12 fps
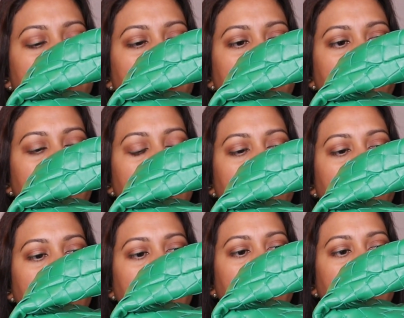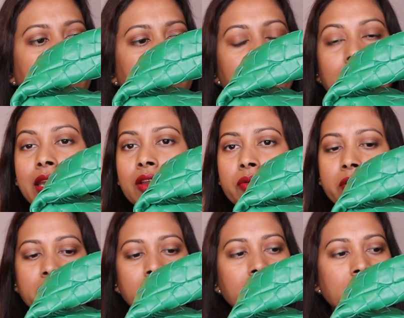not available in
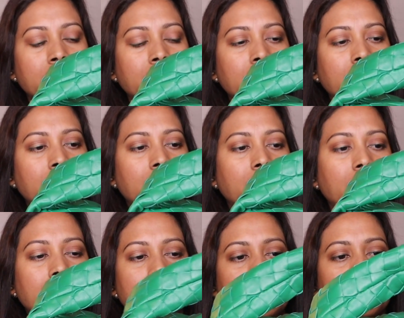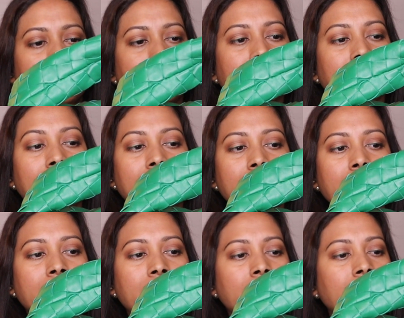anywhere, like
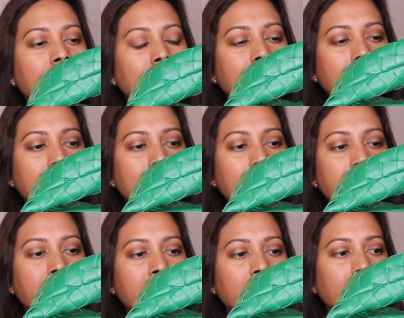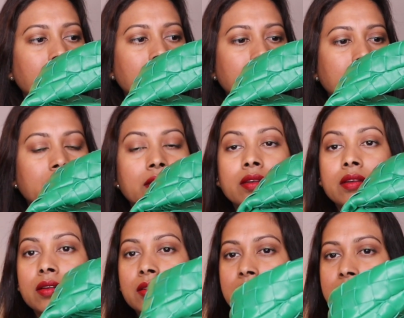in Neiman or
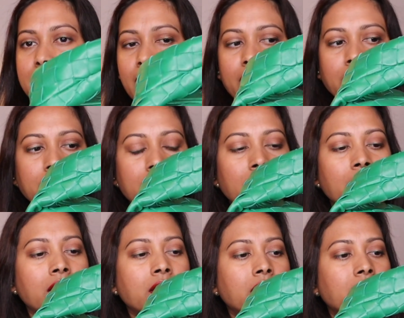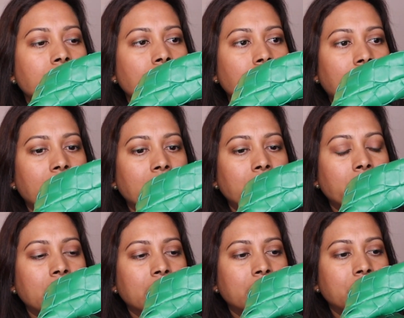Saks. So I had to
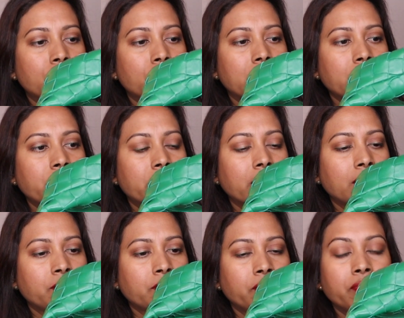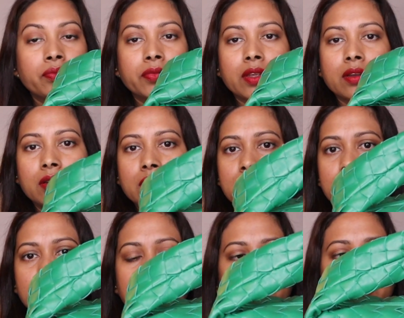get this one from
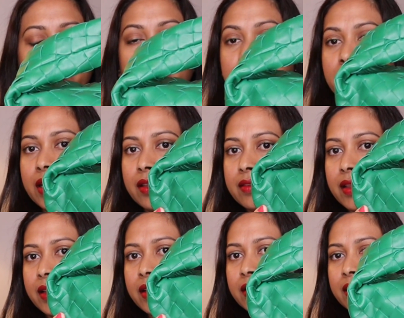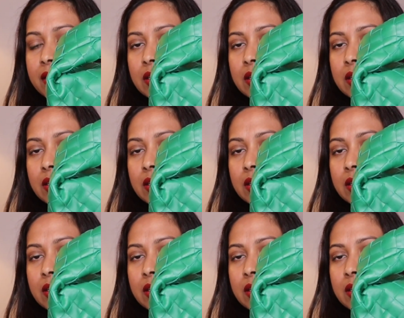the Bottega site,